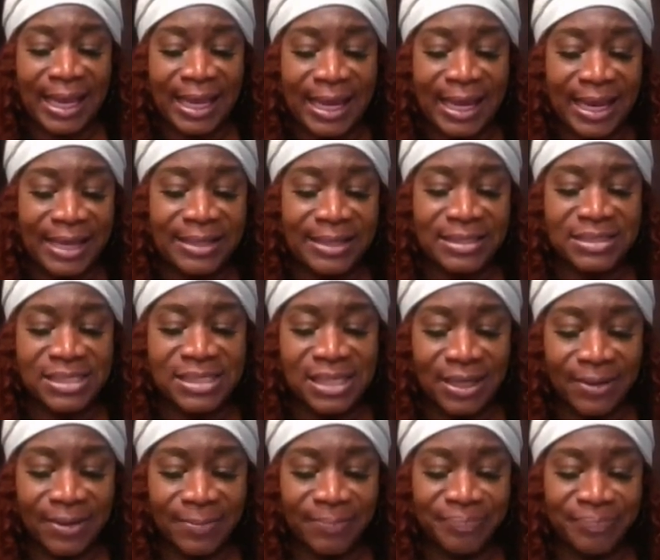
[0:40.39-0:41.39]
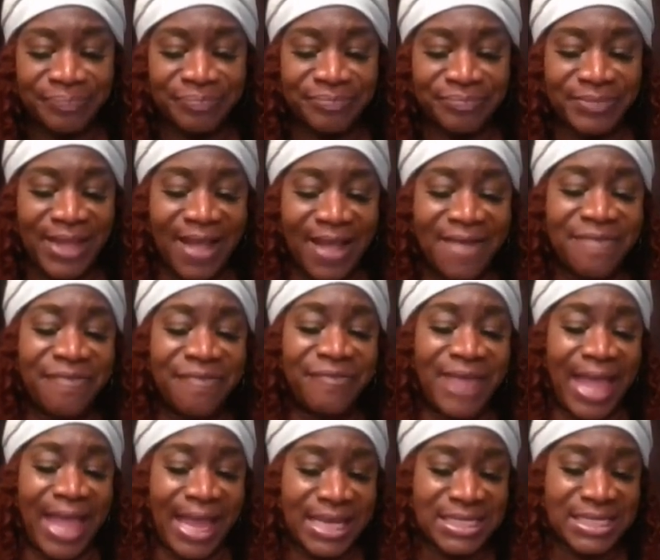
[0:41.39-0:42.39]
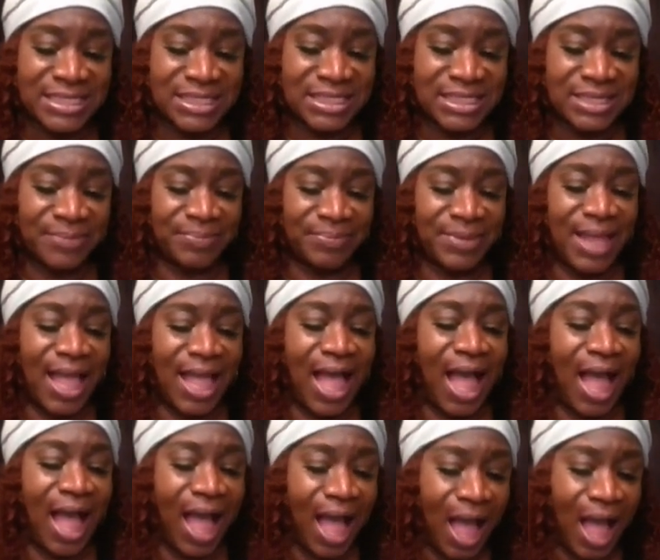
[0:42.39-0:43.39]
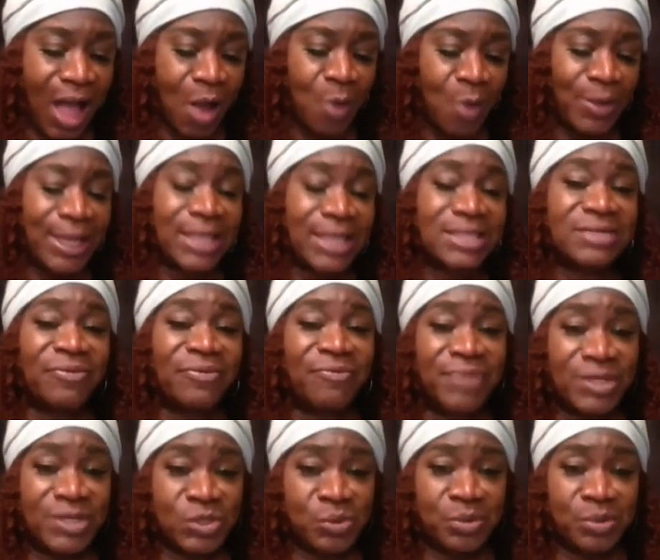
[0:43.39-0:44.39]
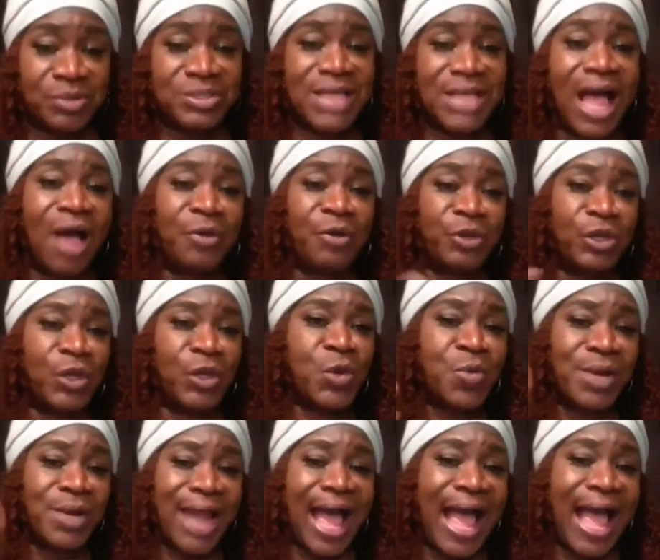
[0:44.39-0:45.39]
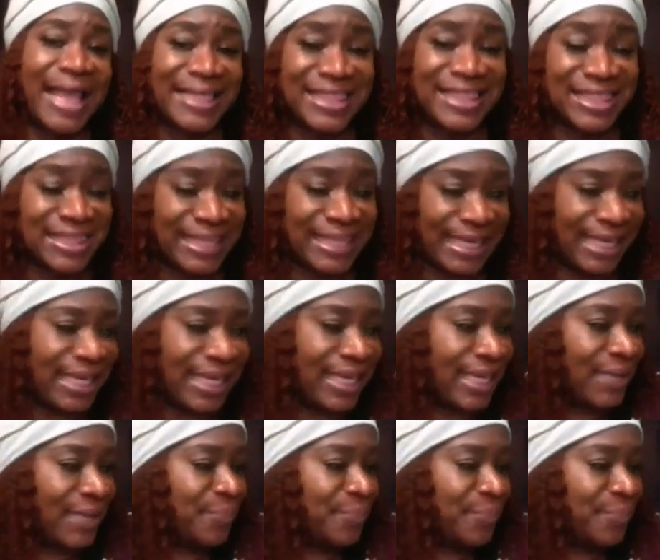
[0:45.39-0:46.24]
It affects how individuals, how you and I think,